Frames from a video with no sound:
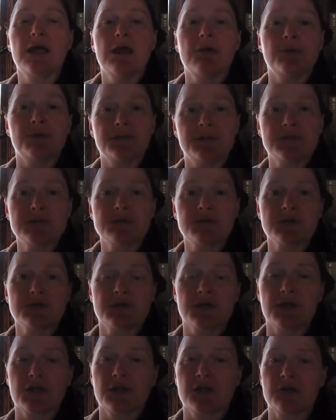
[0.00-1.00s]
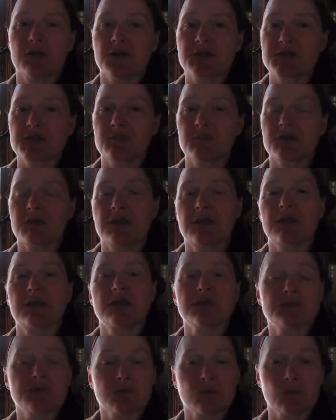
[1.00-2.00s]
but this particular recipe
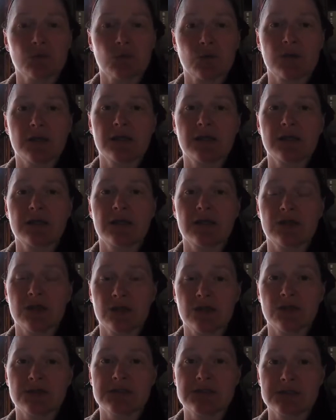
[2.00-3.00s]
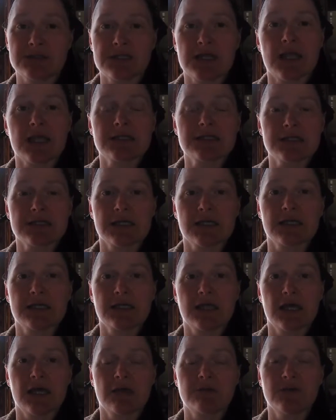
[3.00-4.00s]
is really a good
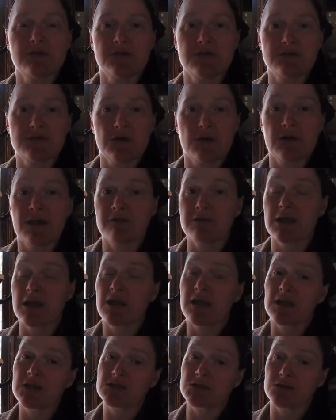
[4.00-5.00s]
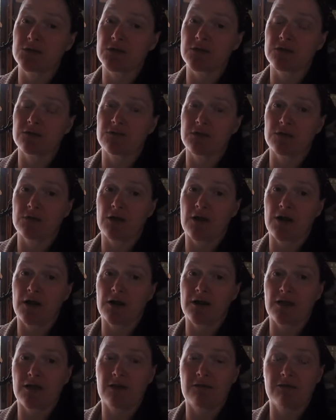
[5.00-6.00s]
stand-in um, if you don't have the eggs or if you
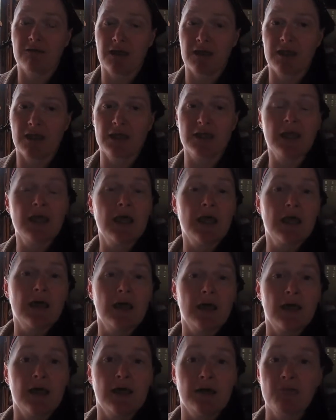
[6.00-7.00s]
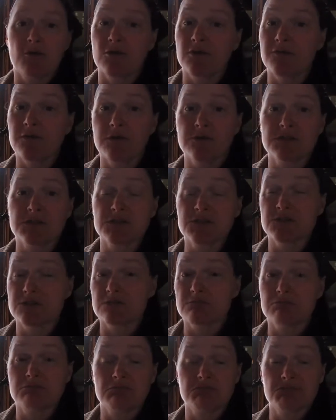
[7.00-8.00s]
are a vegan um, or if you just
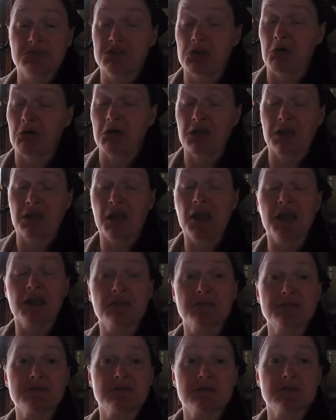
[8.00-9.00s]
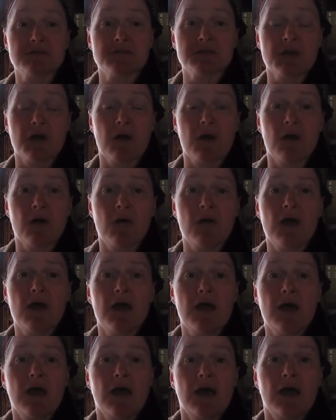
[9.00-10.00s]
don't eat eggs. So,
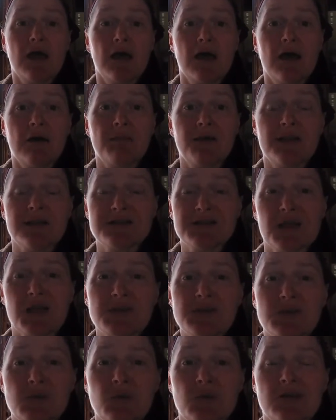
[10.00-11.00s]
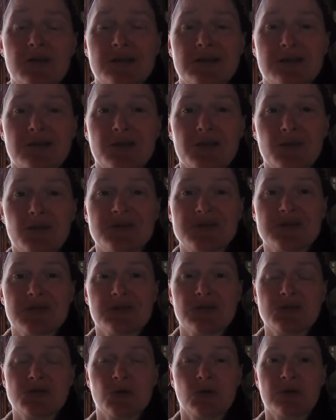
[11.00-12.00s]
um, and it's also one the little ones
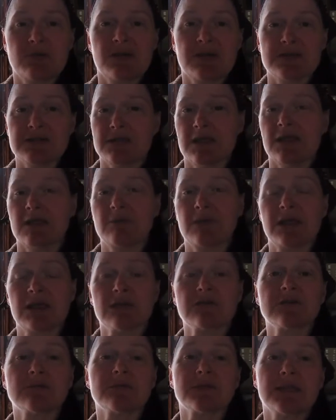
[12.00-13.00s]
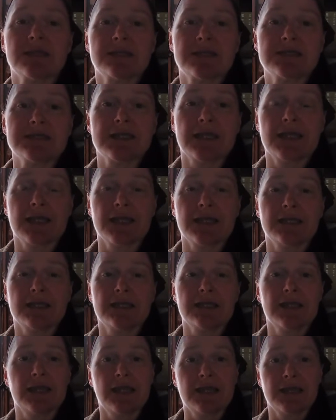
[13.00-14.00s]
can enjoy because they can make it from beginning to
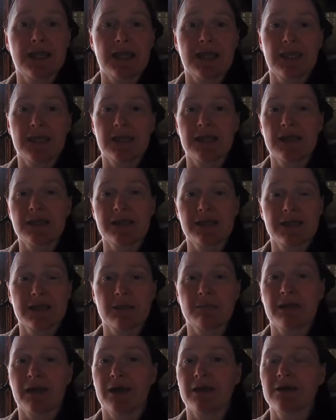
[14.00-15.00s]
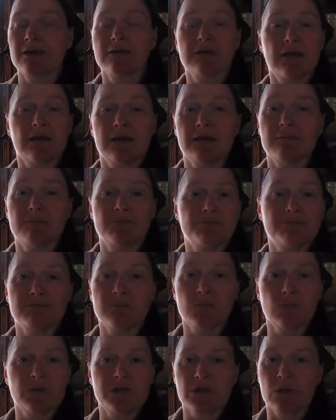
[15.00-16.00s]
end and they can lick the batter. Um,
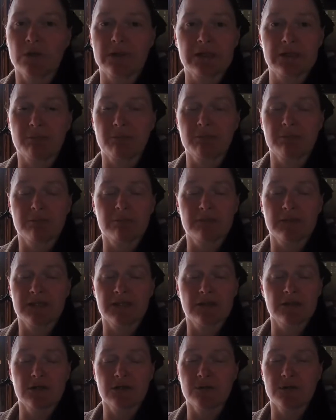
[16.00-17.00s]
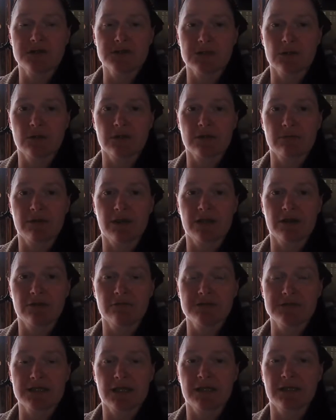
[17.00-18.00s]
we don't lick the little ones don't lick batter
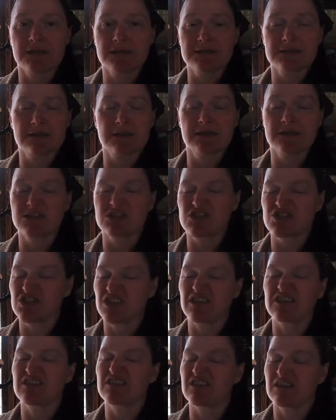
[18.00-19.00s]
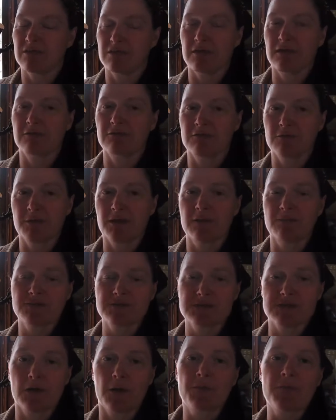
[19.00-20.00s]
if it's got eggs in it. It's just a thing for me.
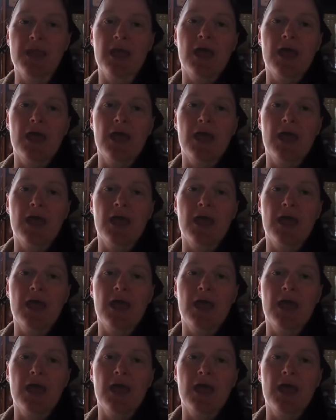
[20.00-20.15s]
So